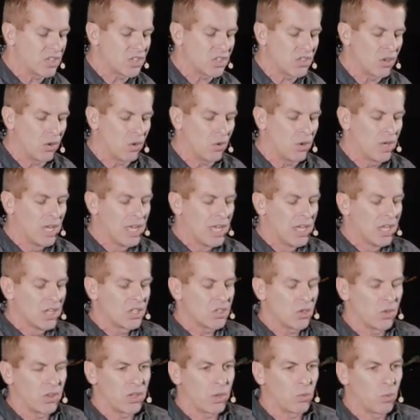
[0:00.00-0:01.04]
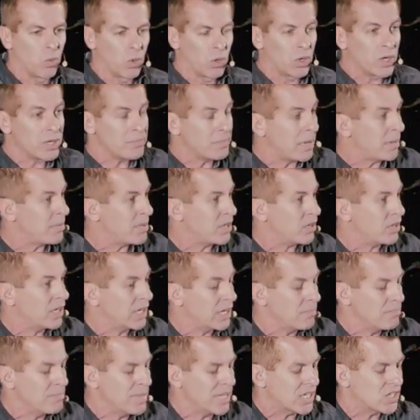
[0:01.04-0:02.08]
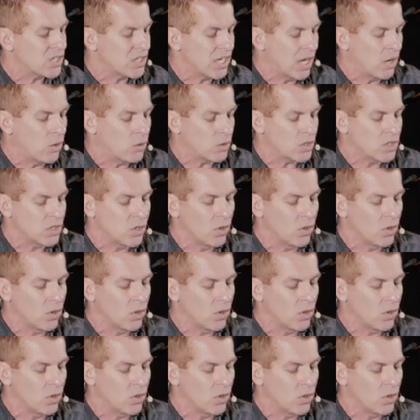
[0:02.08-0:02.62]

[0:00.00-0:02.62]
So, so they're worried maybe they're going to miss out.